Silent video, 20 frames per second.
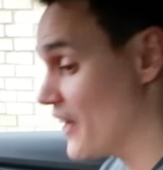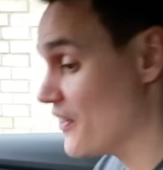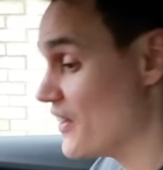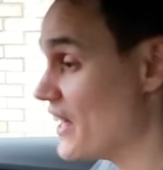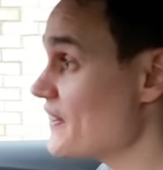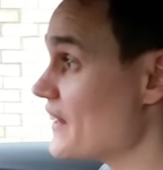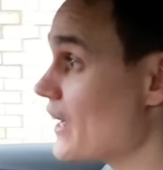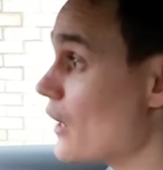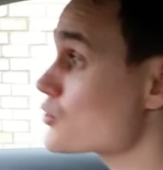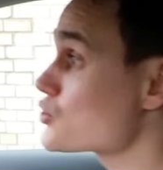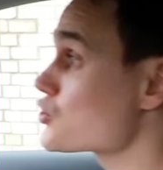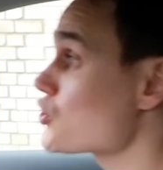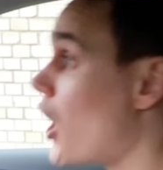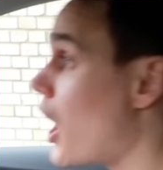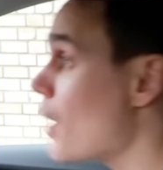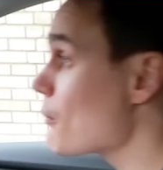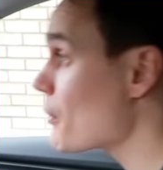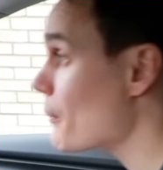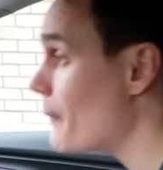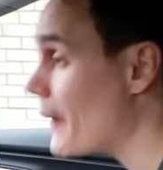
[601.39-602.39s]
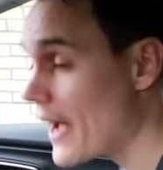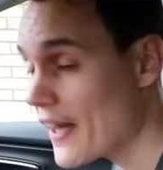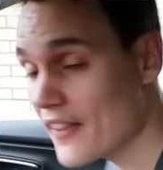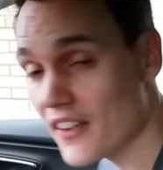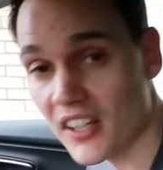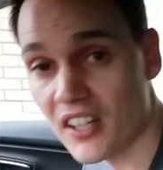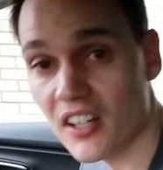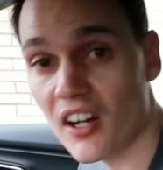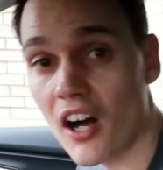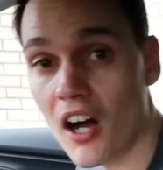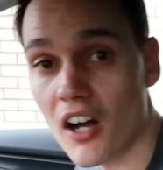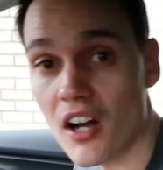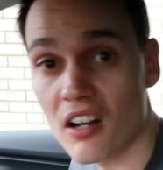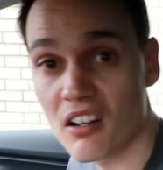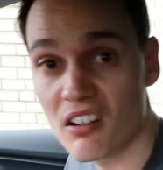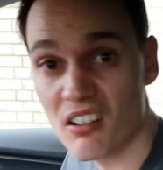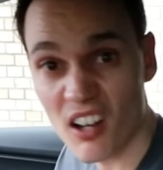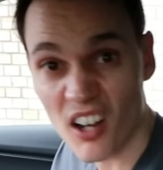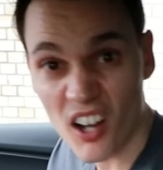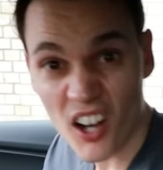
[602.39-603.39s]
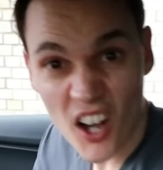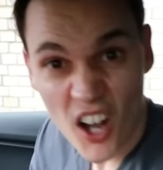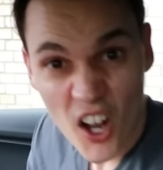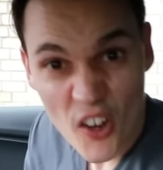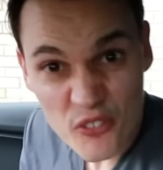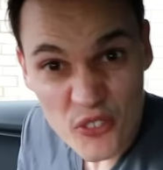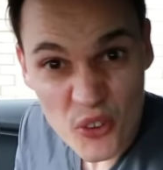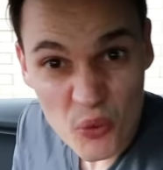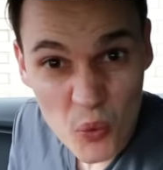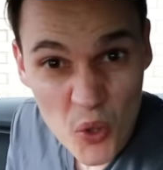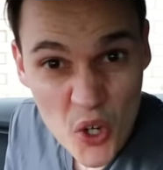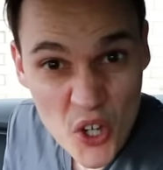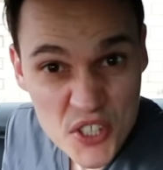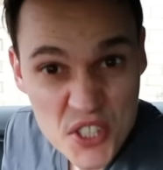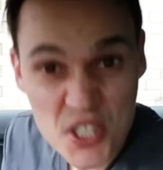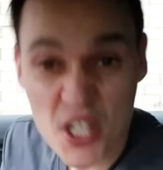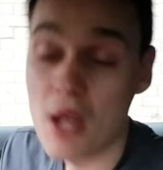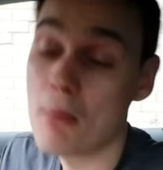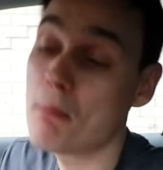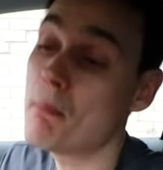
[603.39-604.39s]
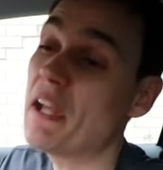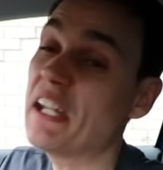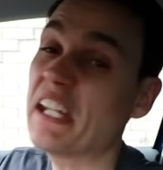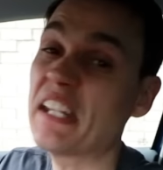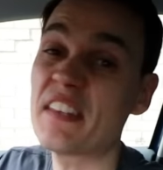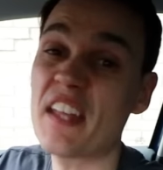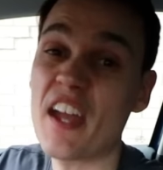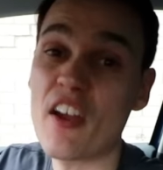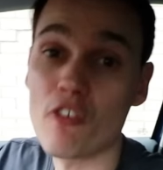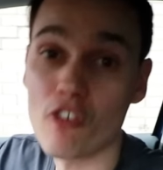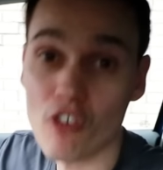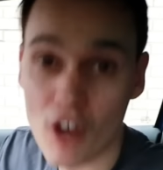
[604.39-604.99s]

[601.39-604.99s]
Then they'll try and prepare the car afterwards, meaning they're